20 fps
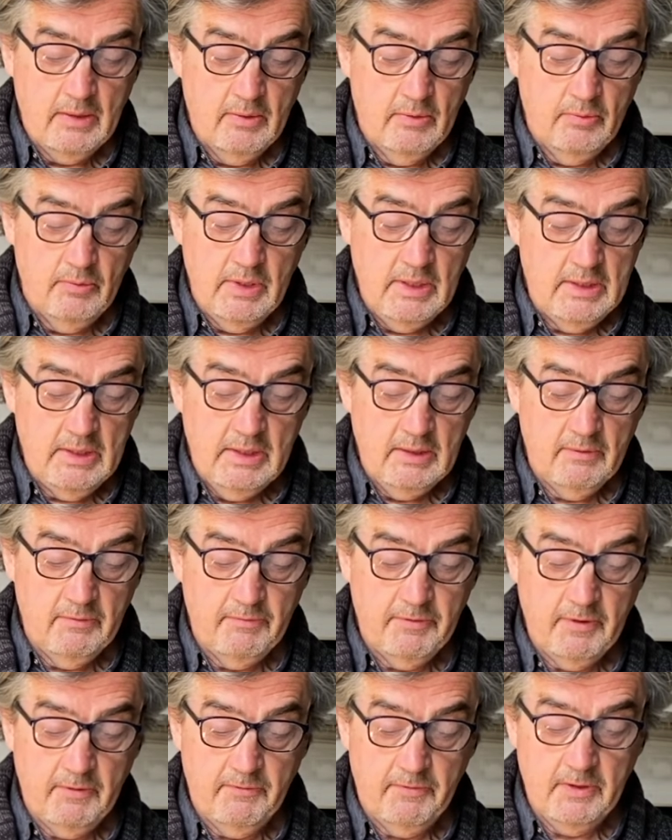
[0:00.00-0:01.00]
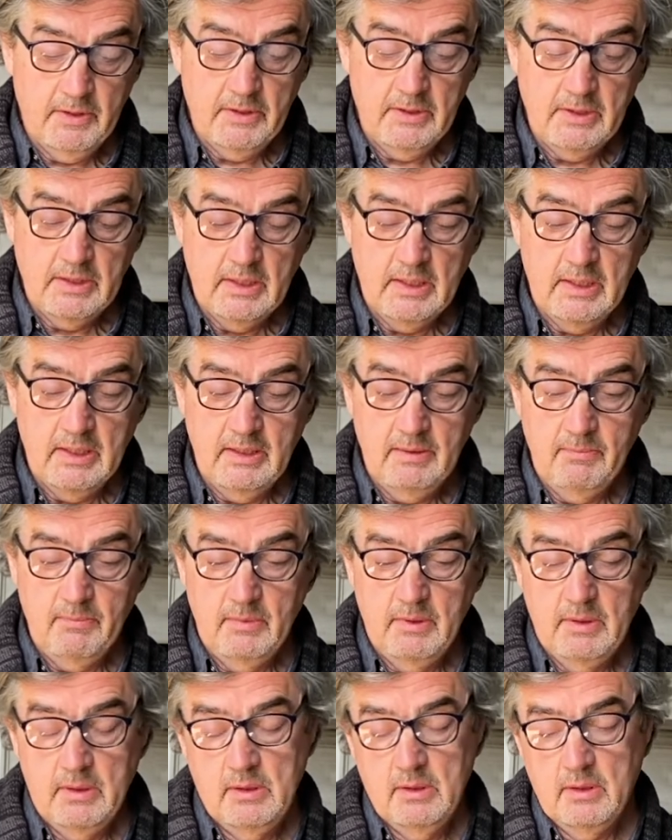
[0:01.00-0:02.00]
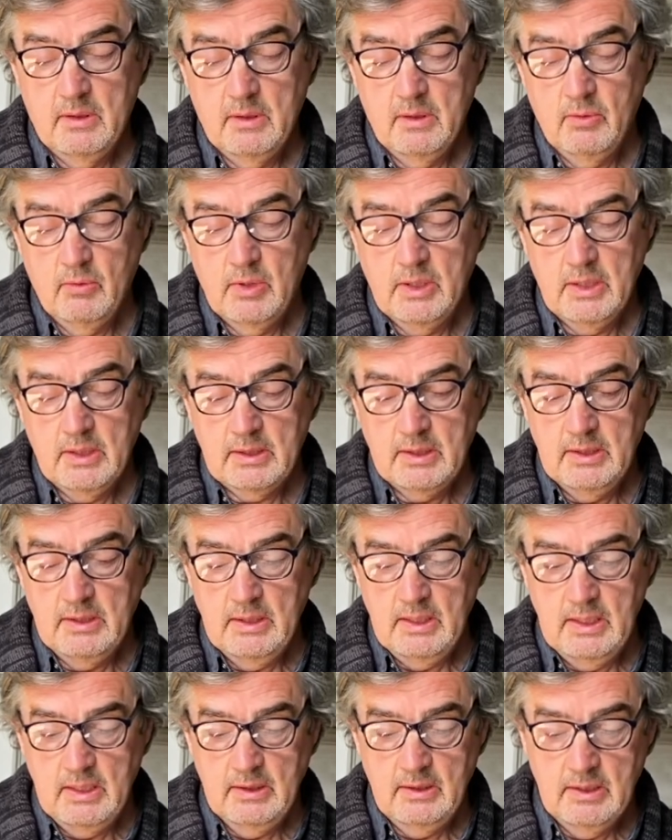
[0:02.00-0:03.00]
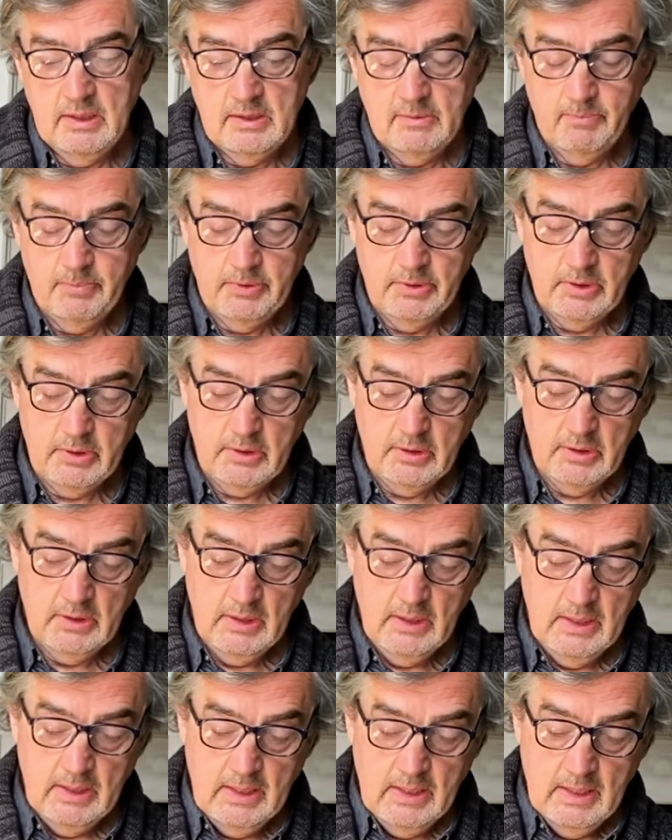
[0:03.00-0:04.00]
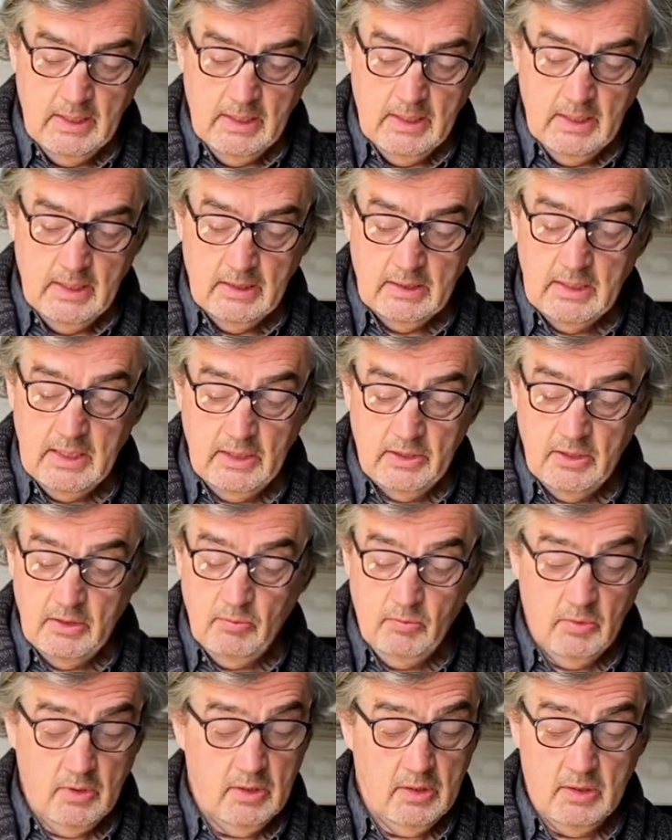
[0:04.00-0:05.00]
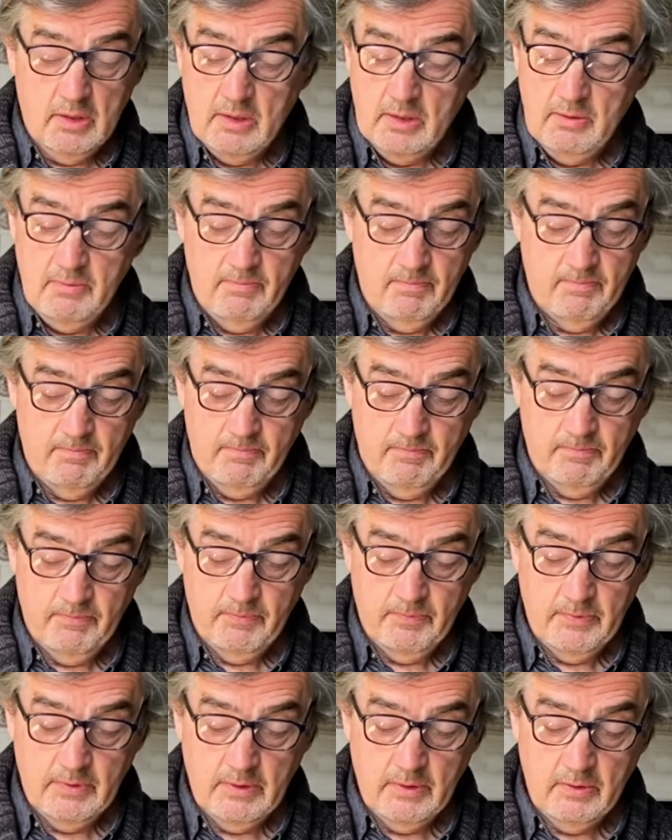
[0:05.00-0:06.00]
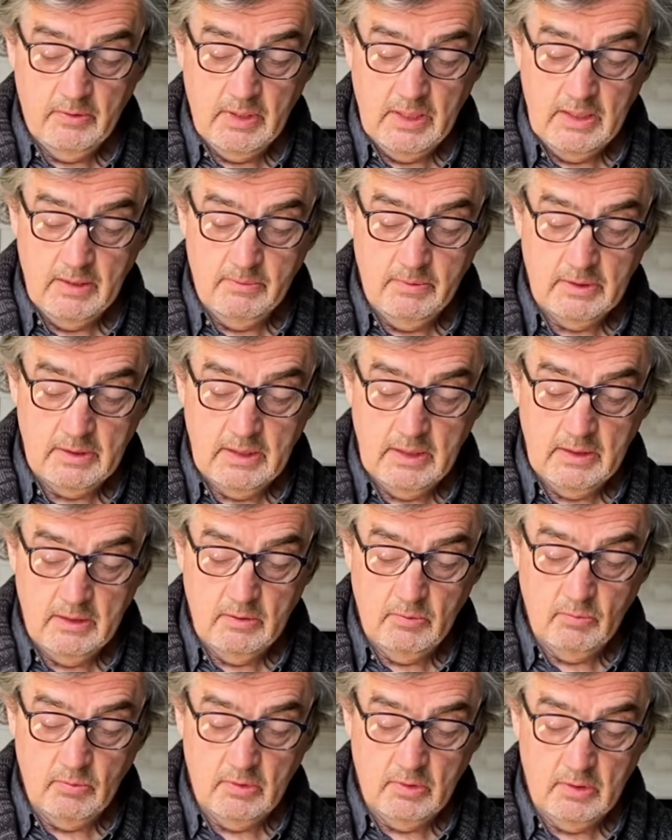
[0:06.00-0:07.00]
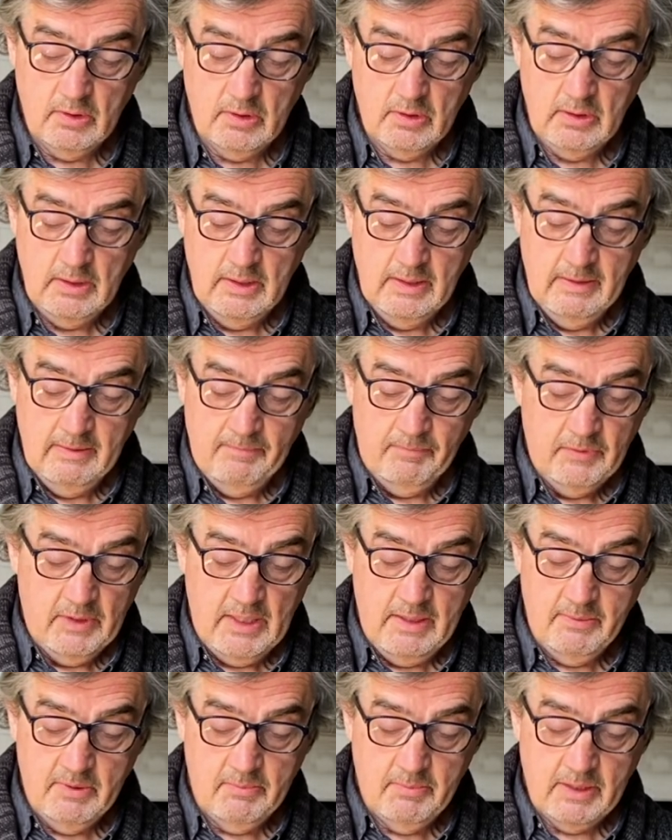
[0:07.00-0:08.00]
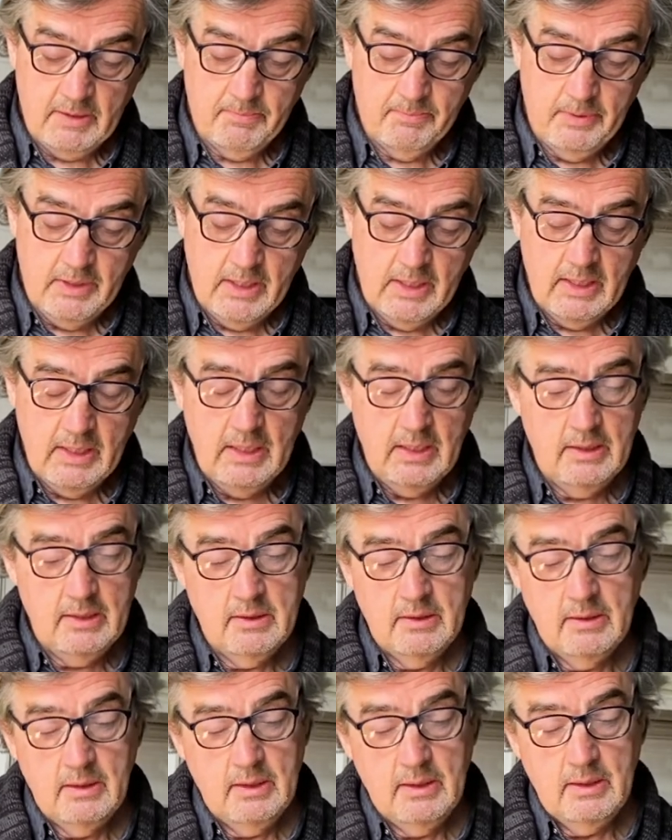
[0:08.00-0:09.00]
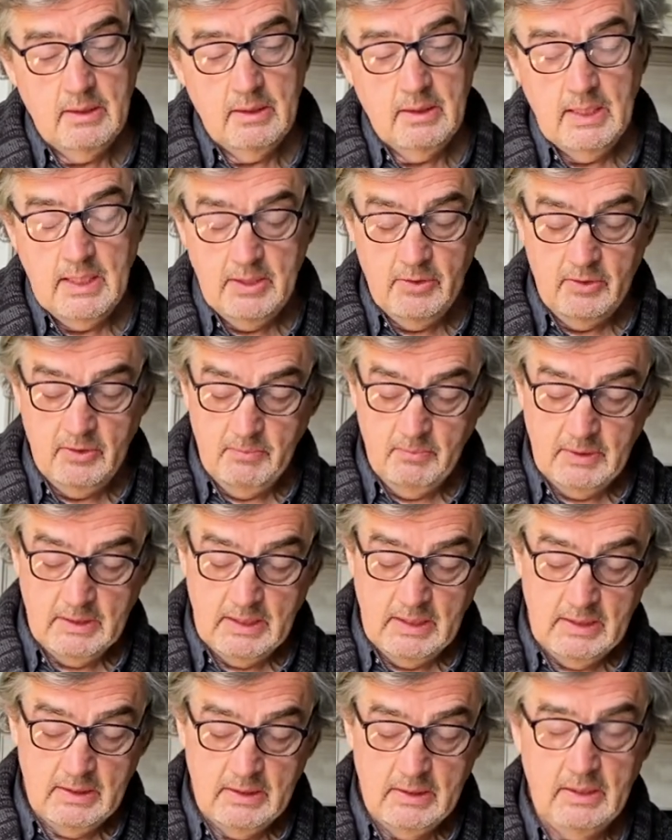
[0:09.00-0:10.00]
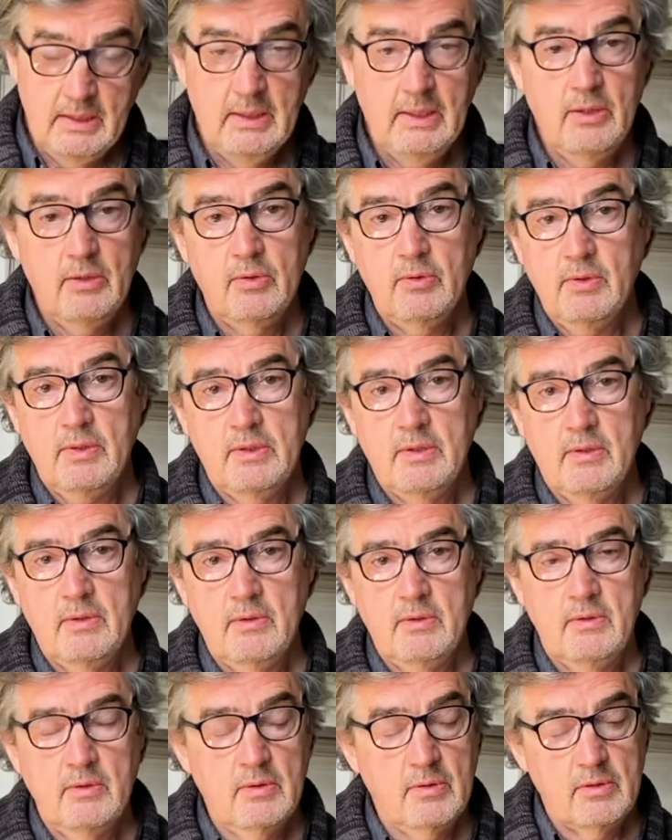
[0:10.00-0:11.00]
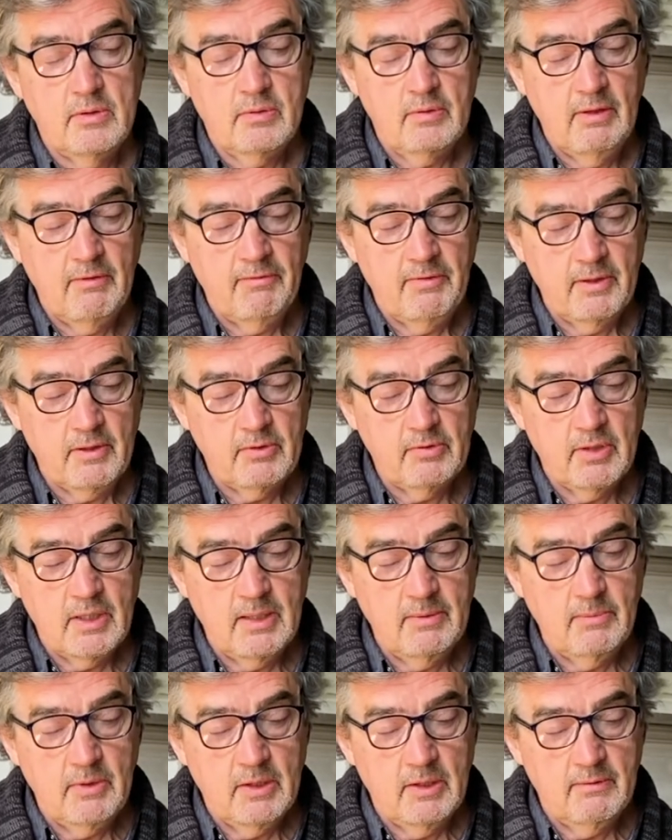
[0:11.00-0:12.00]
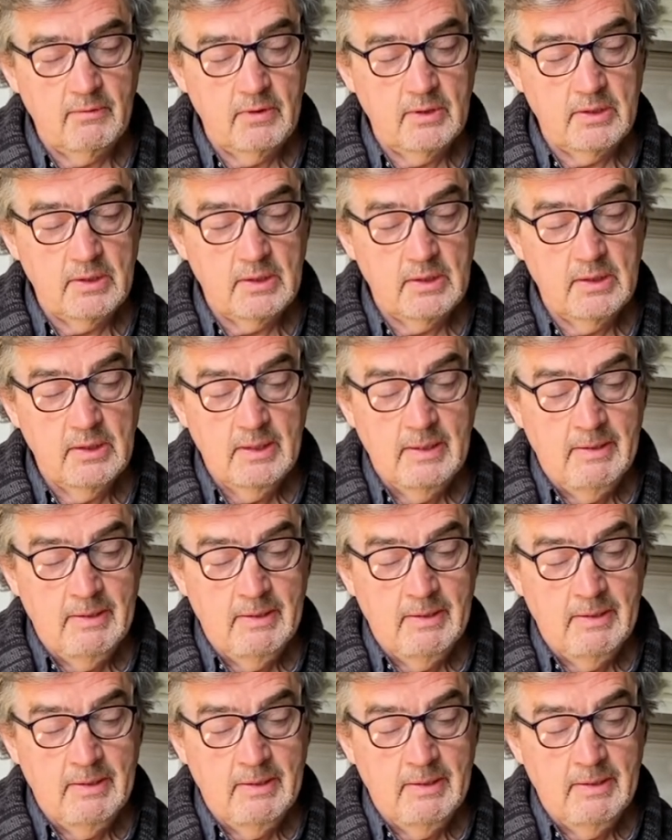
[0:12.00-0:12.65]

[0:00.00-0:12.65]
reading for the first time her work in this book. Kit DeWall, incredible Kit DeWall. Emma McBride, Adrian McKinty, who is a terrific crime novelist.